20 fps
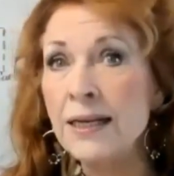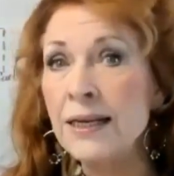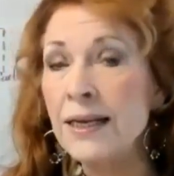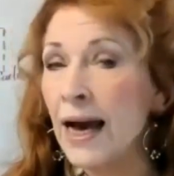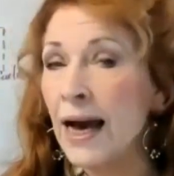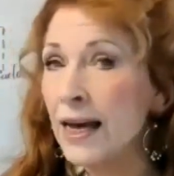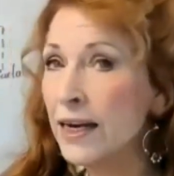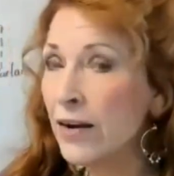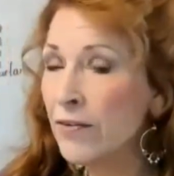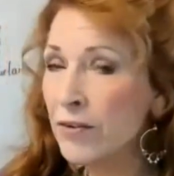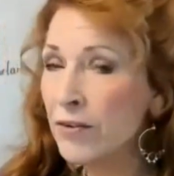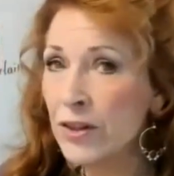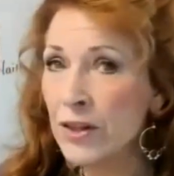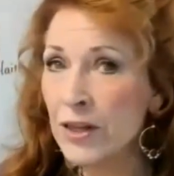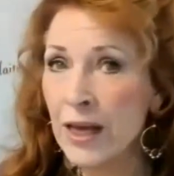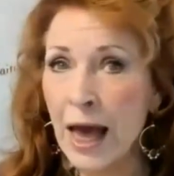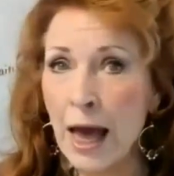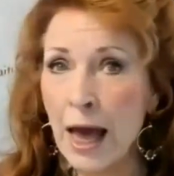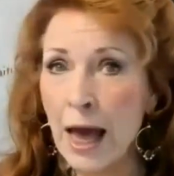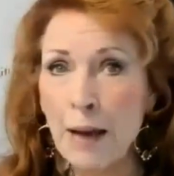Not
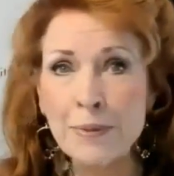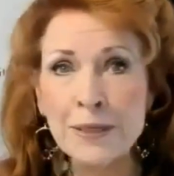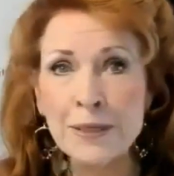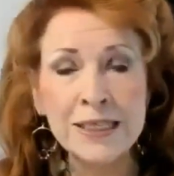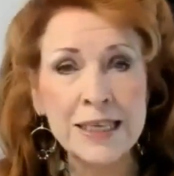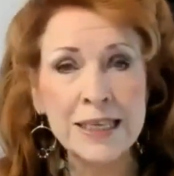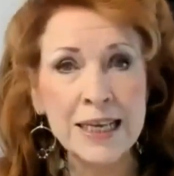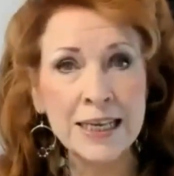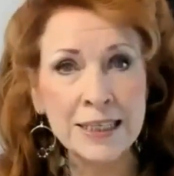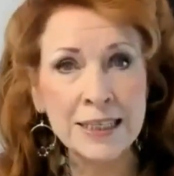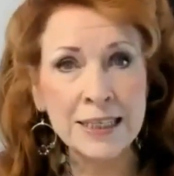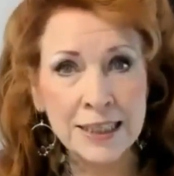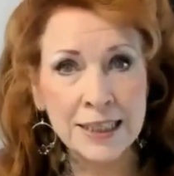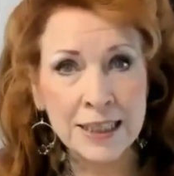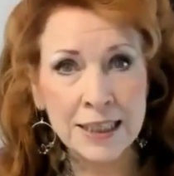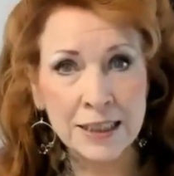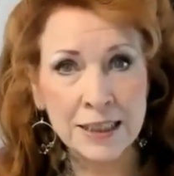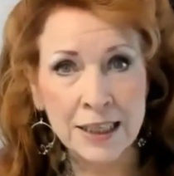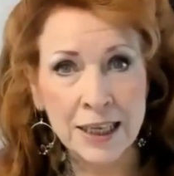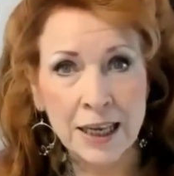everything happens
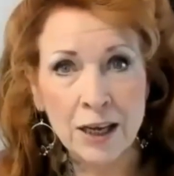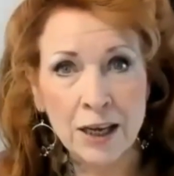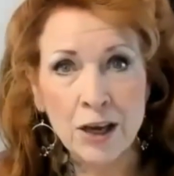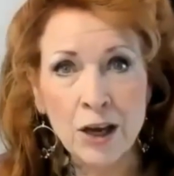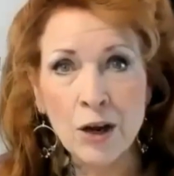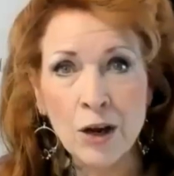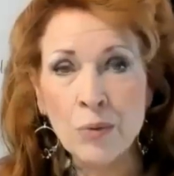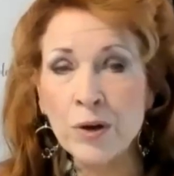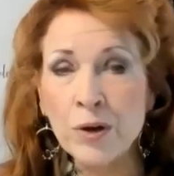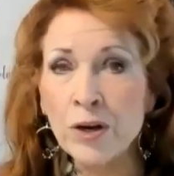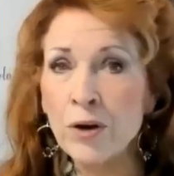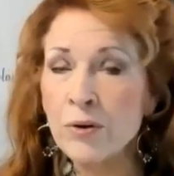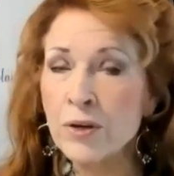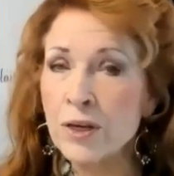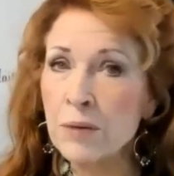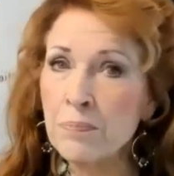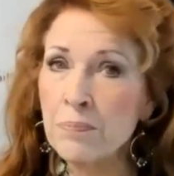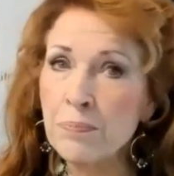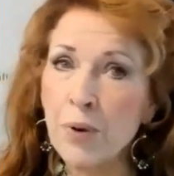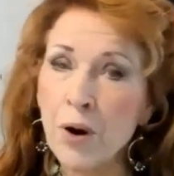instantly. We
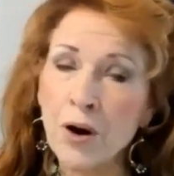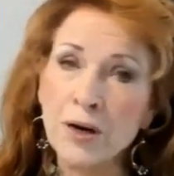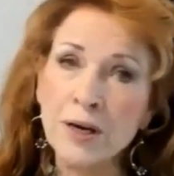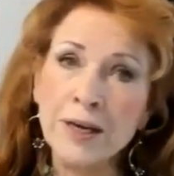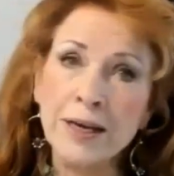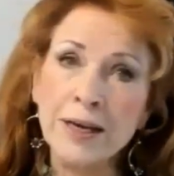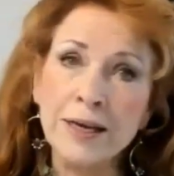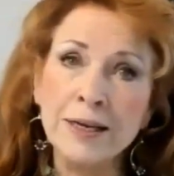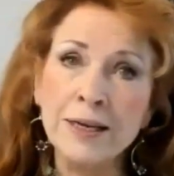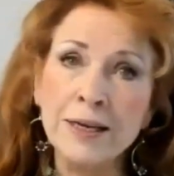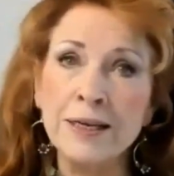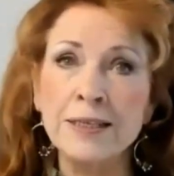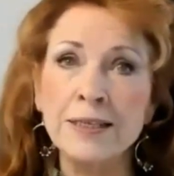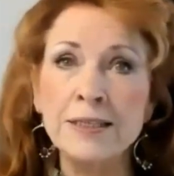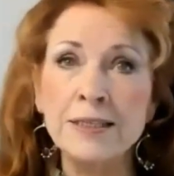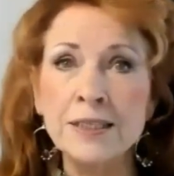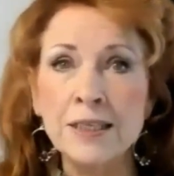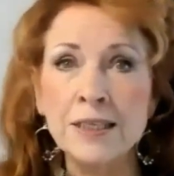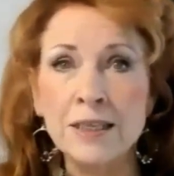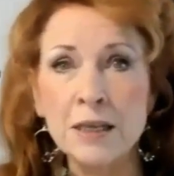don't get born again and
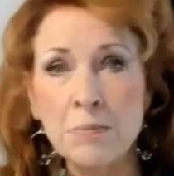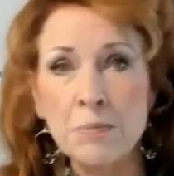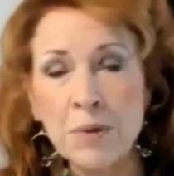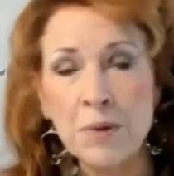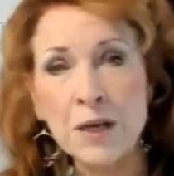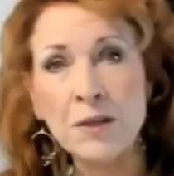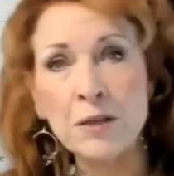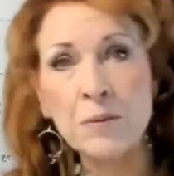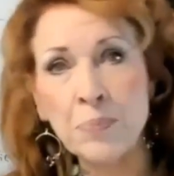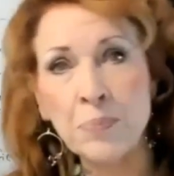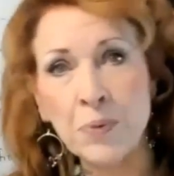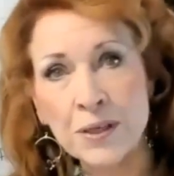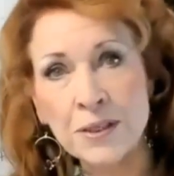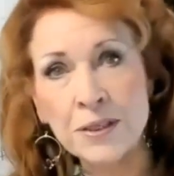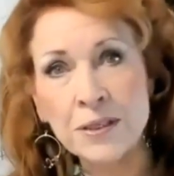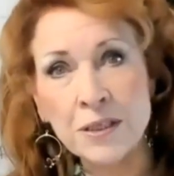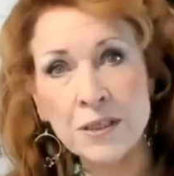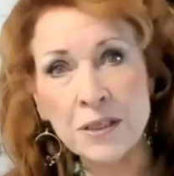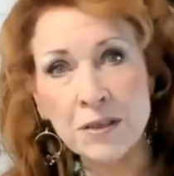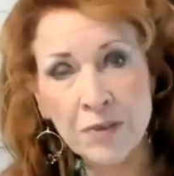instantly be in the
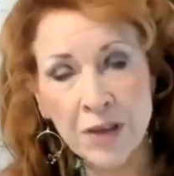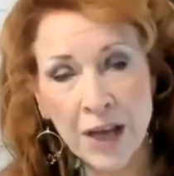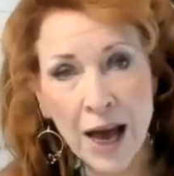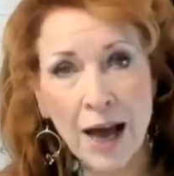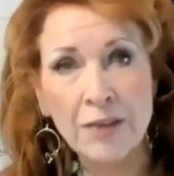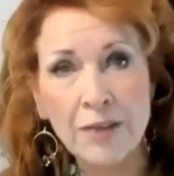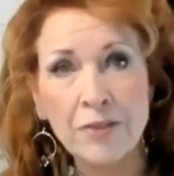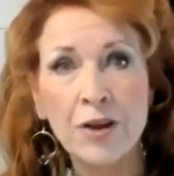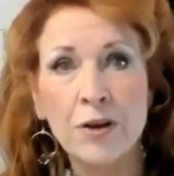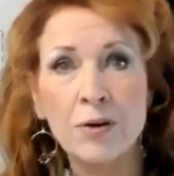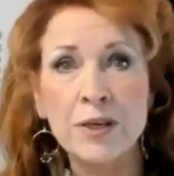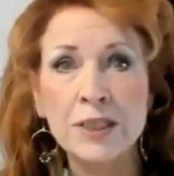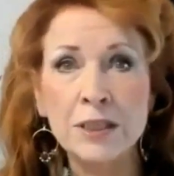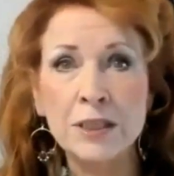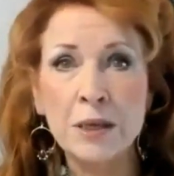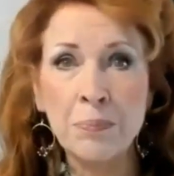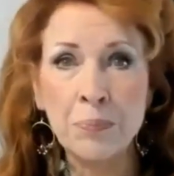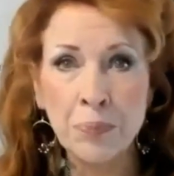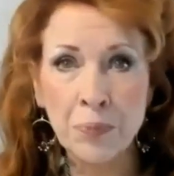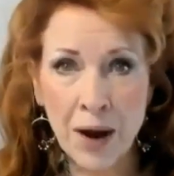presence of God. There
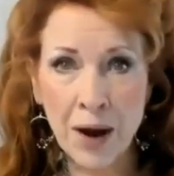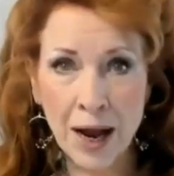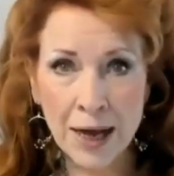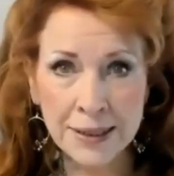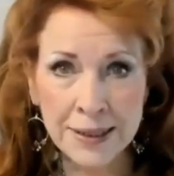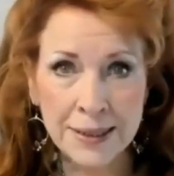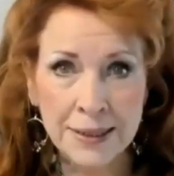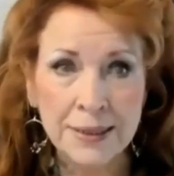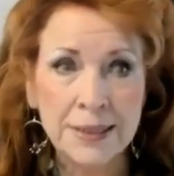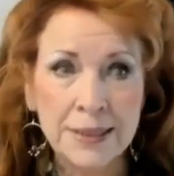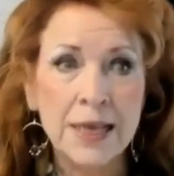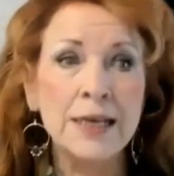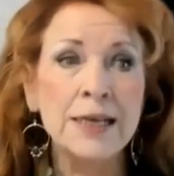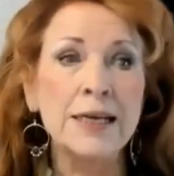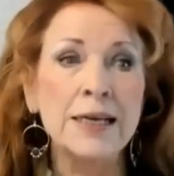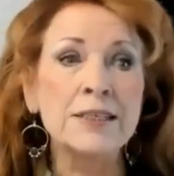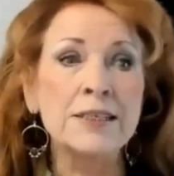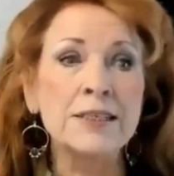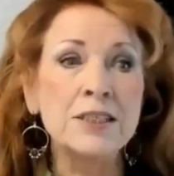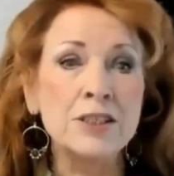is a process,
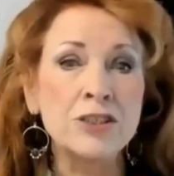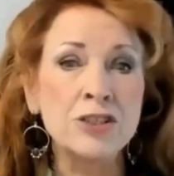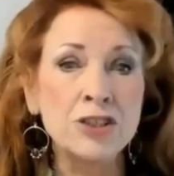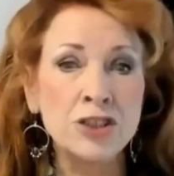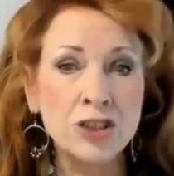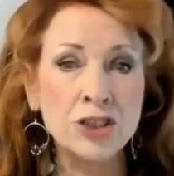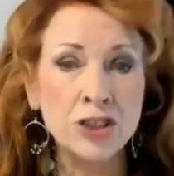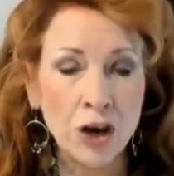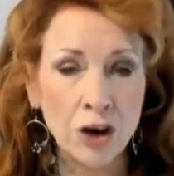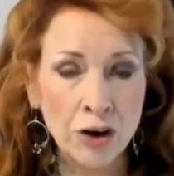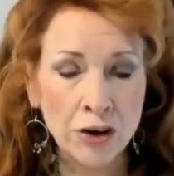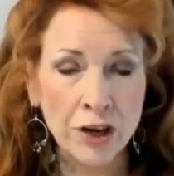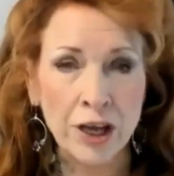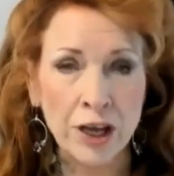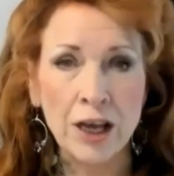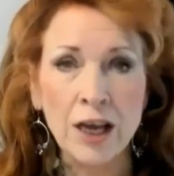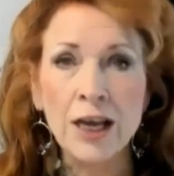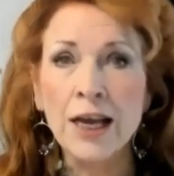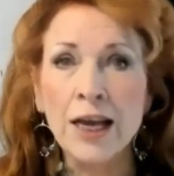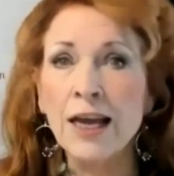it's a
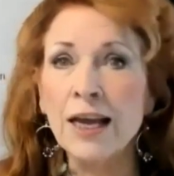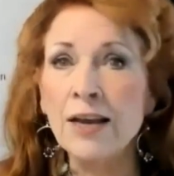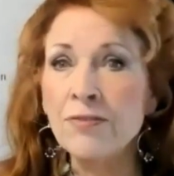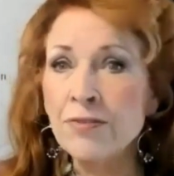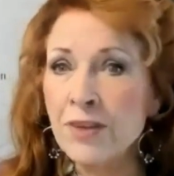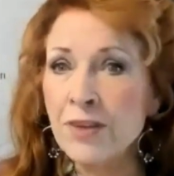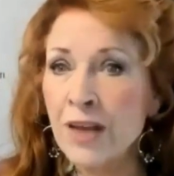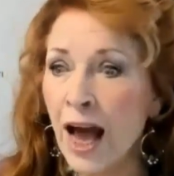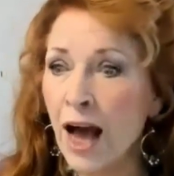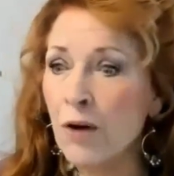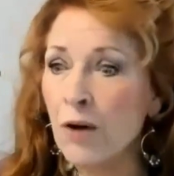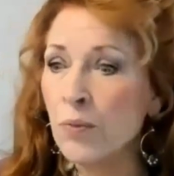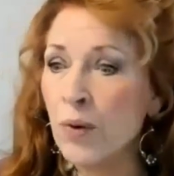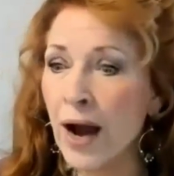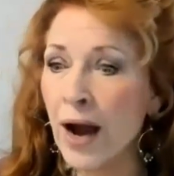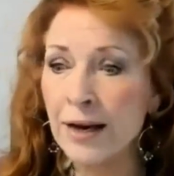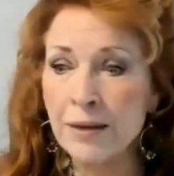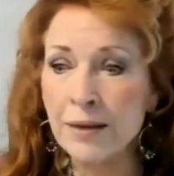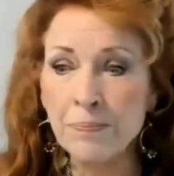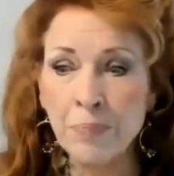journey. If not,
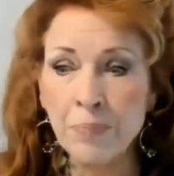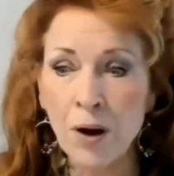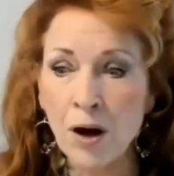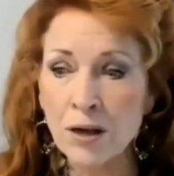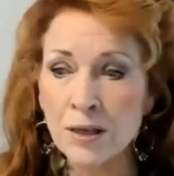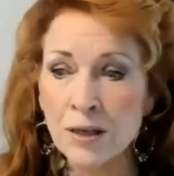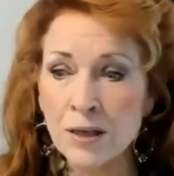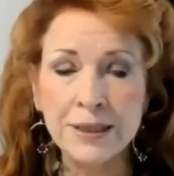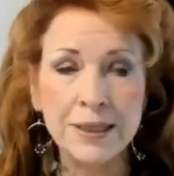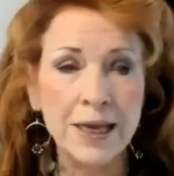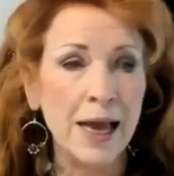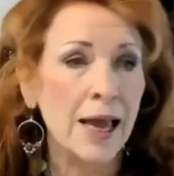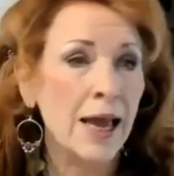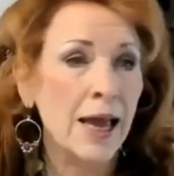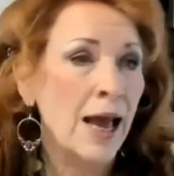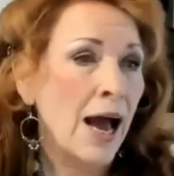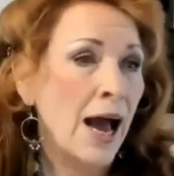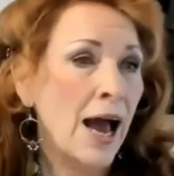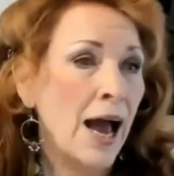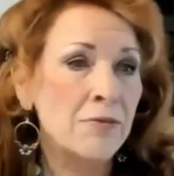why did Paul
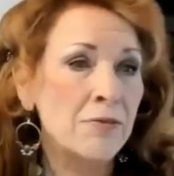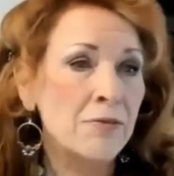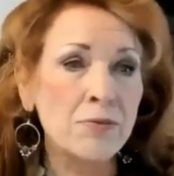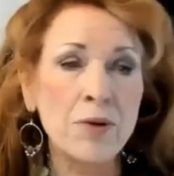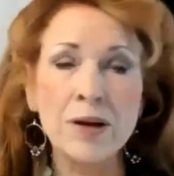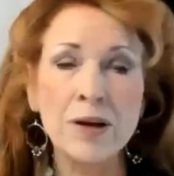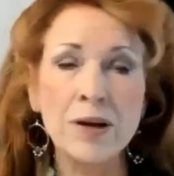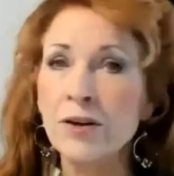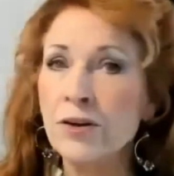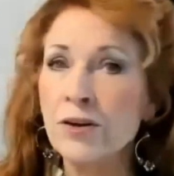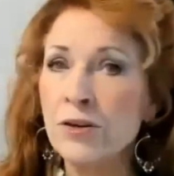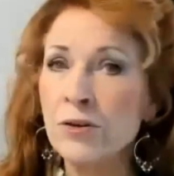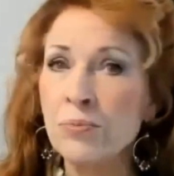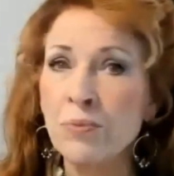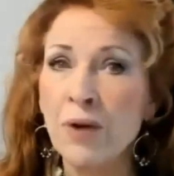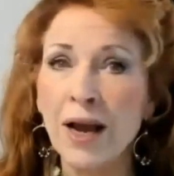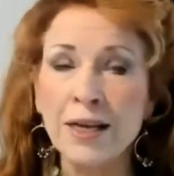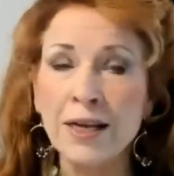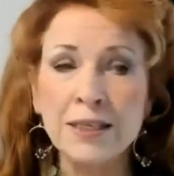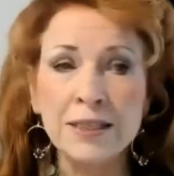say, I've run a
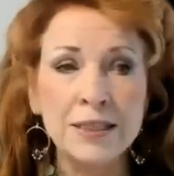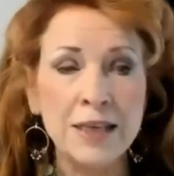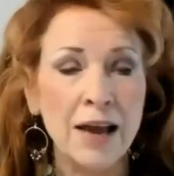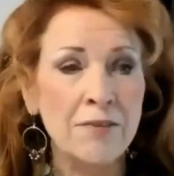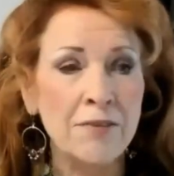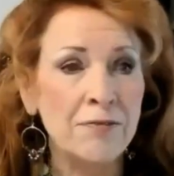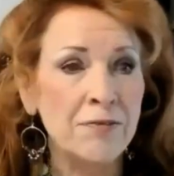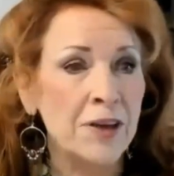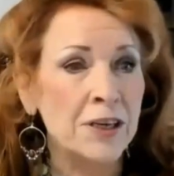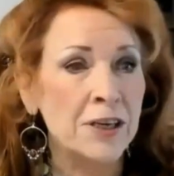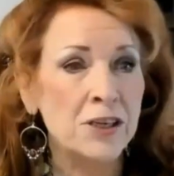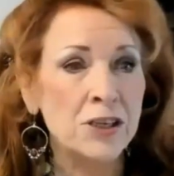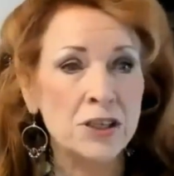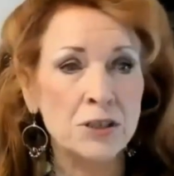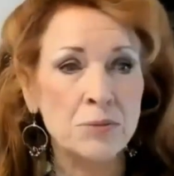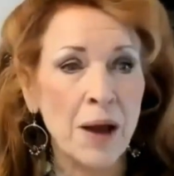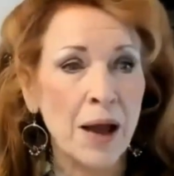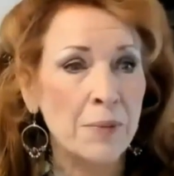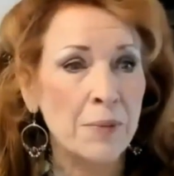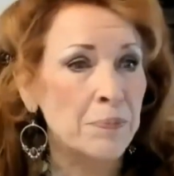good race, I've
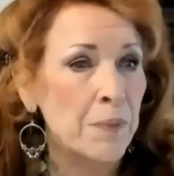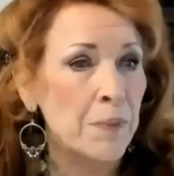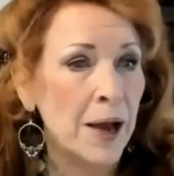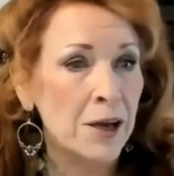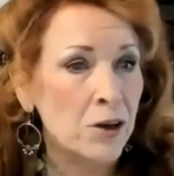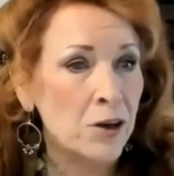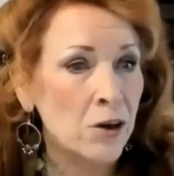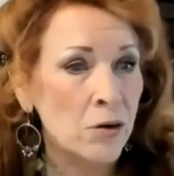finished my, my